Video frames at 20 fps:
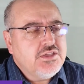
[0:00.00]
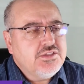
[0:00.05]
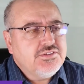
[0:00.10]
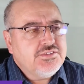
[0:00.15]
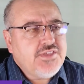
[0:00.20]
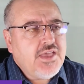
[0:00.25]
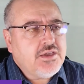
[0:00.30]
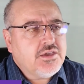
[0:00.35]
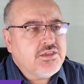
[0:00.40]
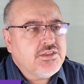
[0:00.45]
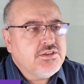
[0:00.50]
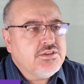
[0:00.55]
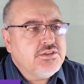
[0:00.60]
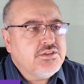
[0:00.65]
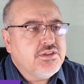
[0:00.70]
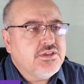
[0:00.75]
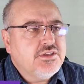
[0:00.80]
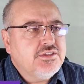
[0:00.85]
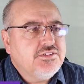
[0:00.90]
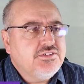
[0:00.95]

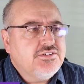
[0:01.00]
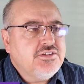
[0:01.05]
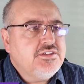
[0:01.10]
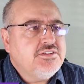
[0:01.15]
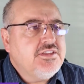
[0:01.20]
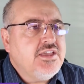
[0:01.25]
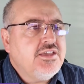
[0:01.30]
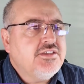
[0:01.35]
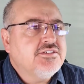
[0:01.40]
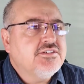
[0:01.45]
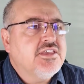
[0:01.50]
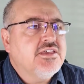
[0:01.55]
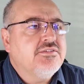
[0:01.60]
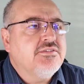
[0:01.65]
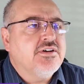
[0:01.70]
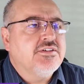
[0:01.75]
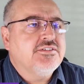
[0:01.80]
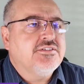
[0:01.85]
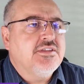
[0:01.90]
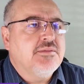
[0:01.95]
Second, ZTAs
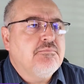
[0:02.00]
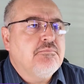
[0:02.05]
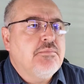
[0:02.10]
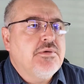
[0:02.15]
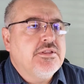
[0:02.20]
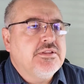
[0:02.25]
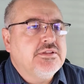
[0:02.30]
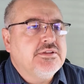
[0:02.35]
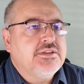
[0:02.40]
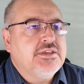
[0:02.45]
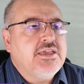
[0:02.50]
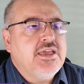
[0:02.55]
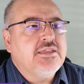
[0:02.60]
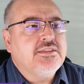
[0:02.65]
give us the ability